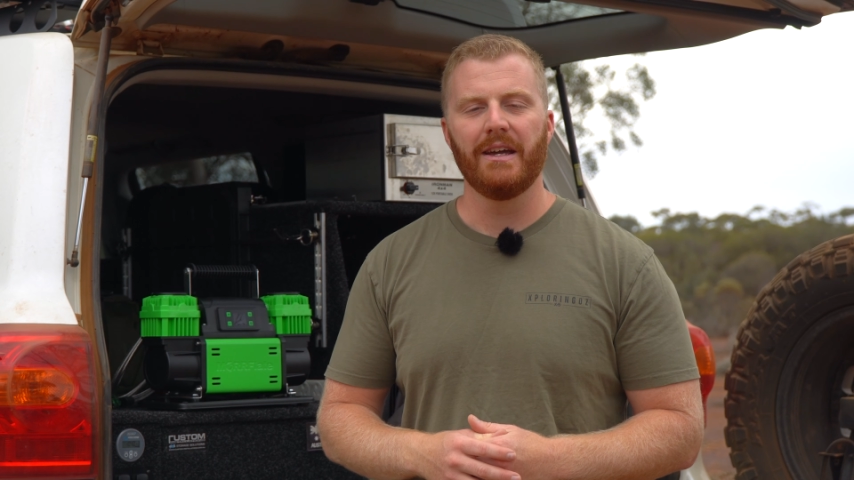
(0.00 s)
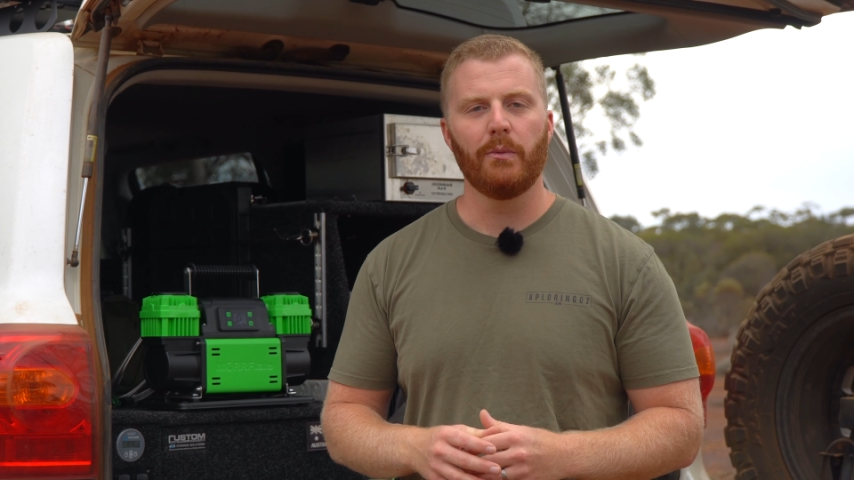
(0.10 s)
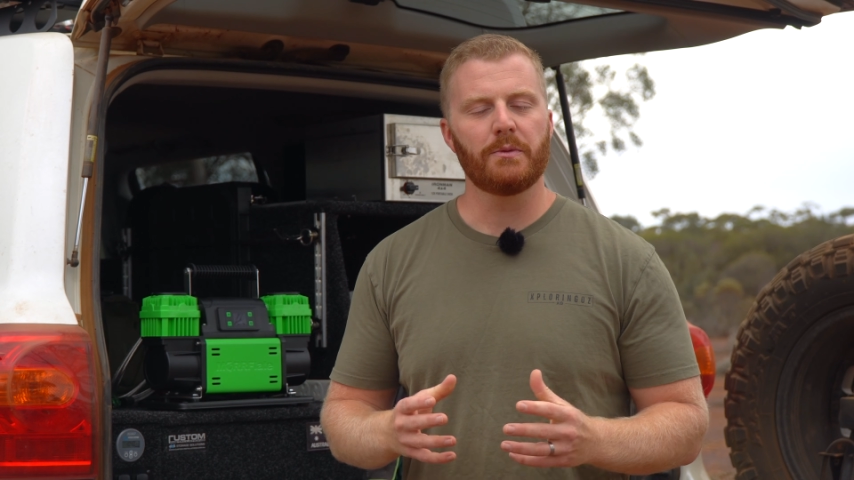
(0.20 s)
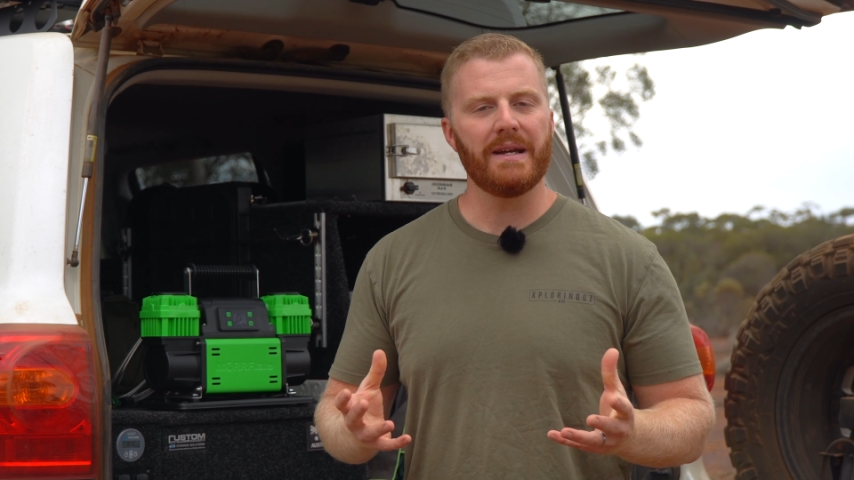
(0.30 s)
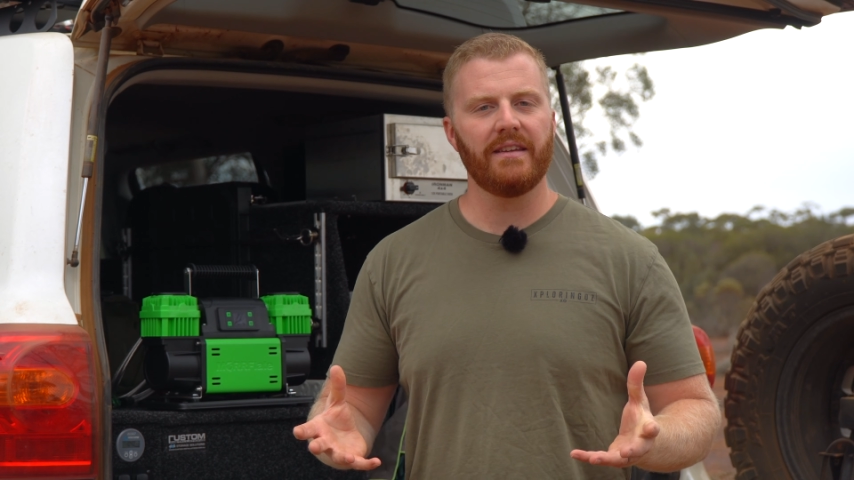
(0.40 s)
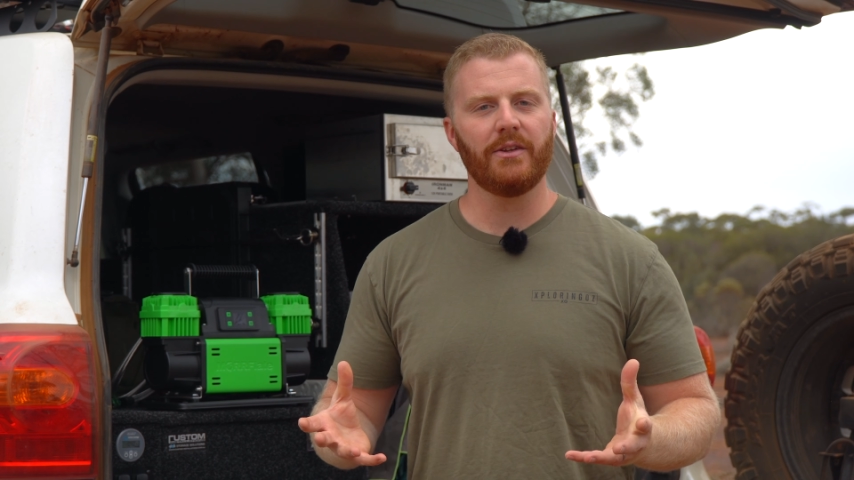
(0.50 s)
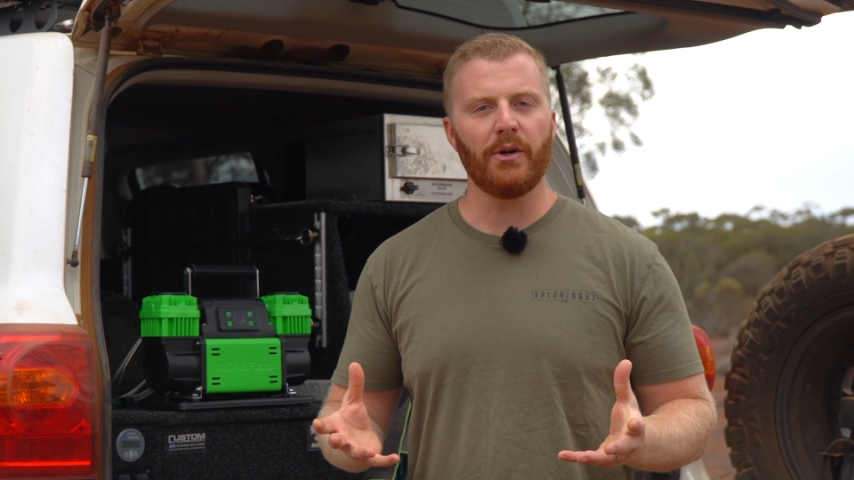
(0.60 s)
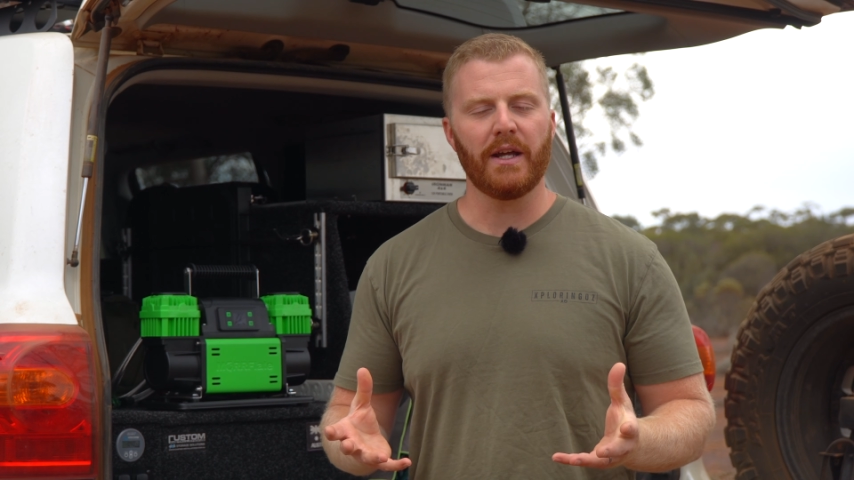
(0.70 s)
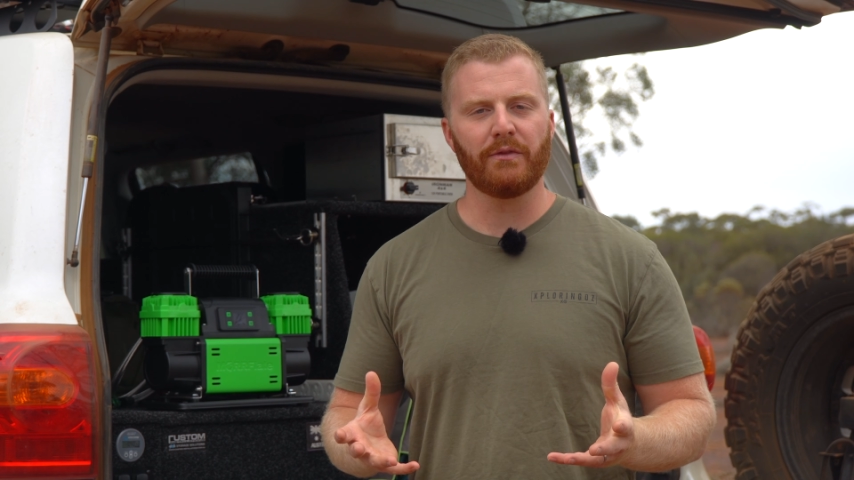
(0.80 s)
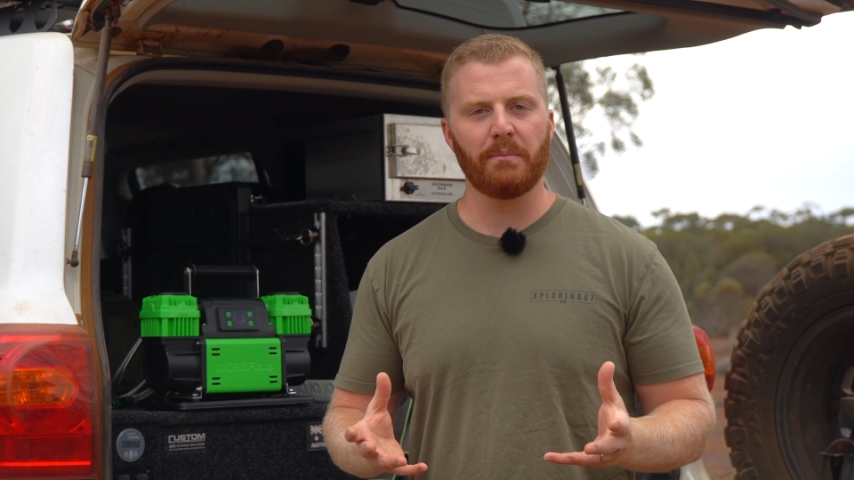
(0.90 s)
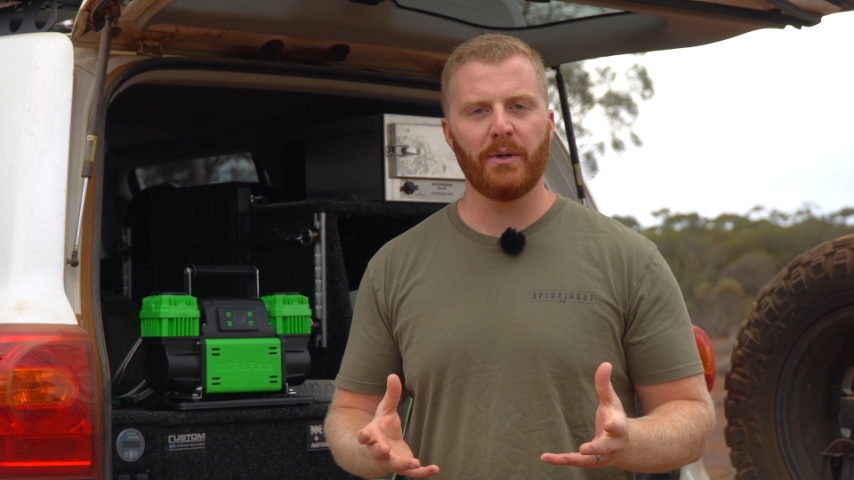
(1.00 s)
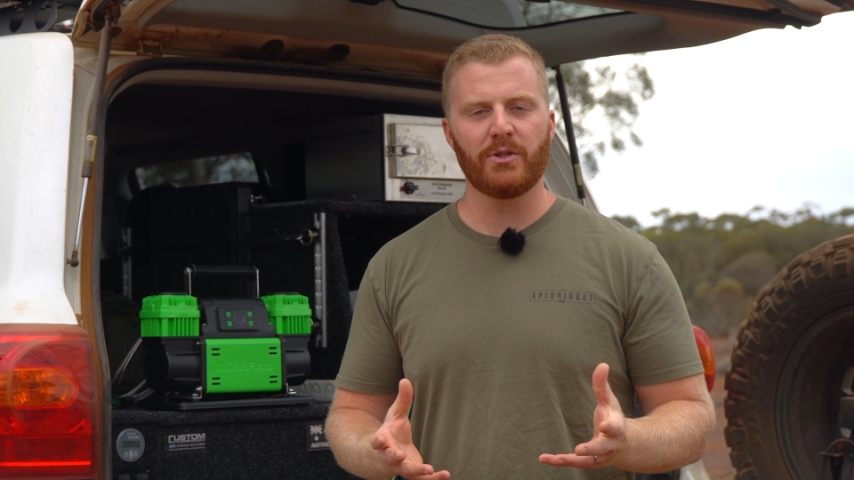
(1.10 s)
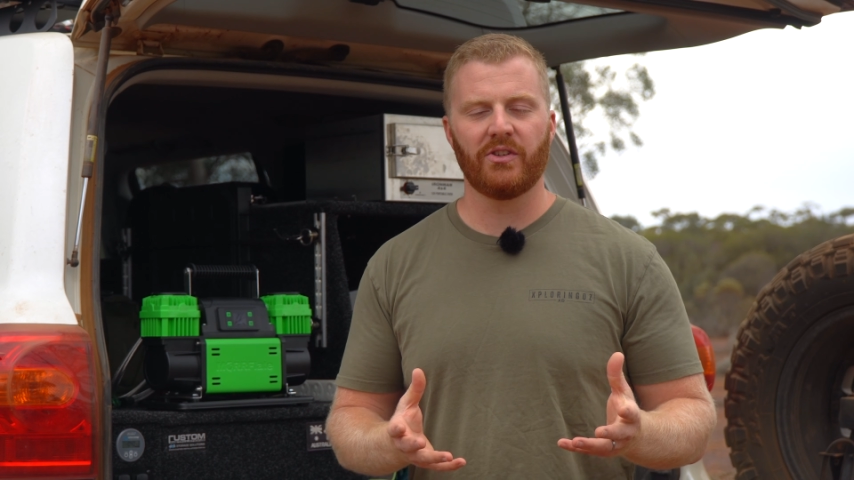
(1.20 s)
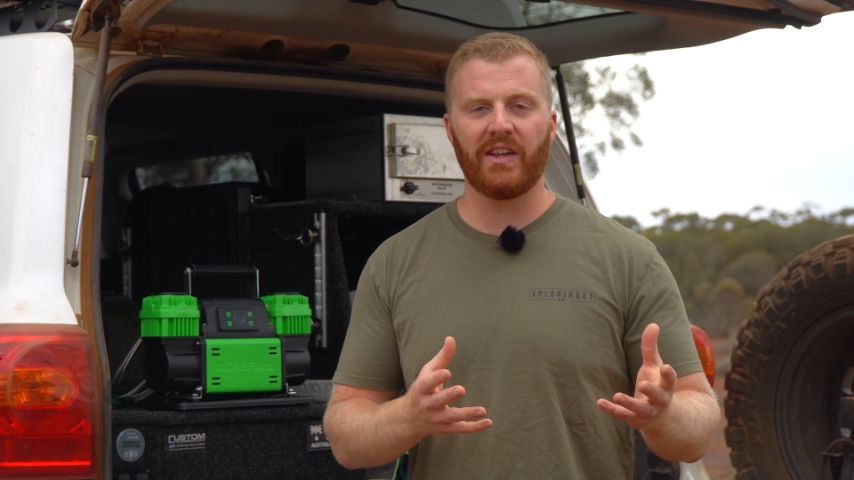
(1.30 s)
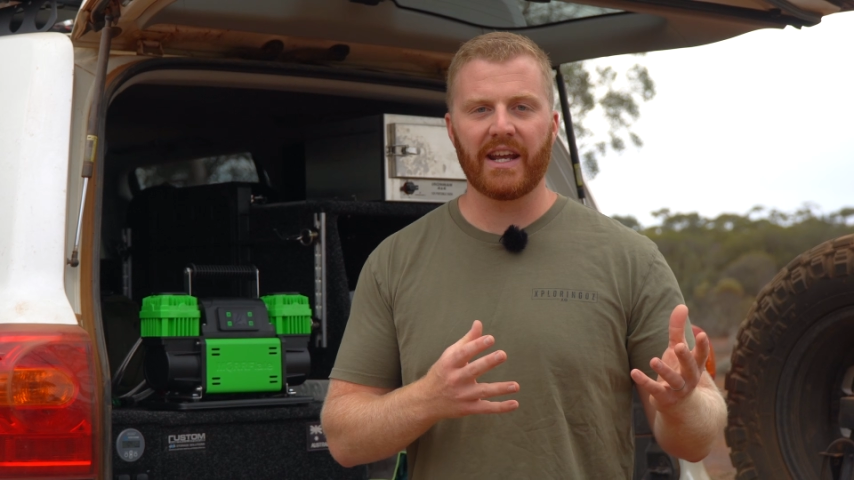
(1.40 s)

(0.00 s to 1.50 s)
which means that you don't have to purchase